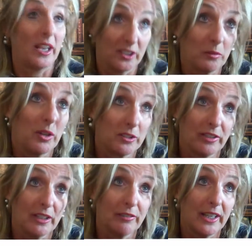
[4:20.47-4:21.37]
didn't want to
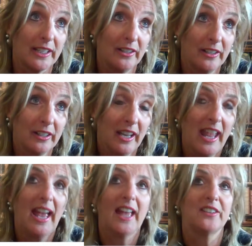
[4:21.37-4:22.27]
feel a failure,
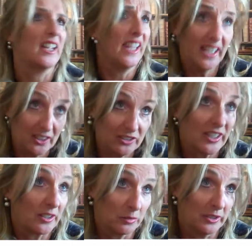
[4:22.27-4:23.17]
and I hate
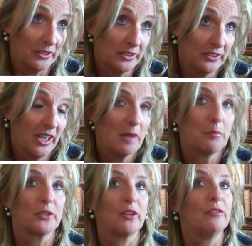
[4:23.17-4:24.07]
that word,
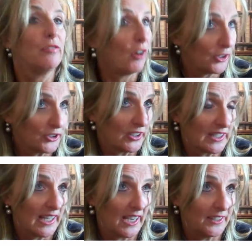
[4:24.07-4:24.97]
but
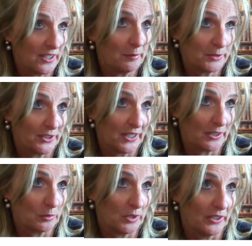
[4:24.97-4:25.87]
unfortunately I adopted
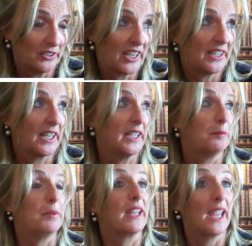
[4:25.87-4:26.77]
that word, and
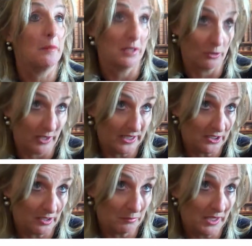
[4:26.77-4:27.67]
it became
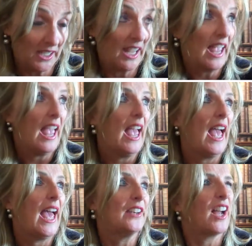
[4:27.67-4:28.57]
ingrained in me,
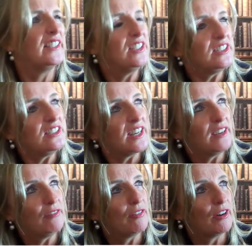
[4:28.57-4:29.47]
and I didn't
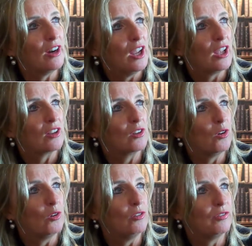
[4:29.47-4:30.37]
ever
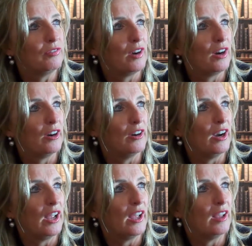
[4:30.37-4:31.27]
go for
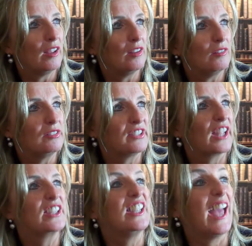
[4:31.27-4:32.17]

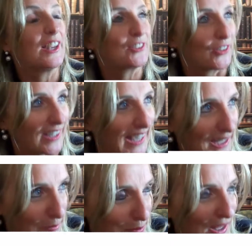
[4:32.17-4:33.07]
psychiatric
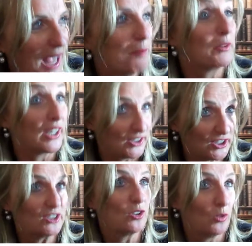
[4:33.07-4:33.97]
help, but I
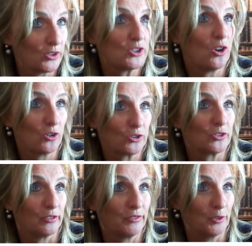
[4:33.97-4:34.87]
did go and talk
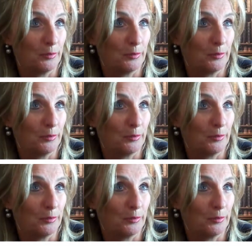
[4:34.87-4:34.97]
to a few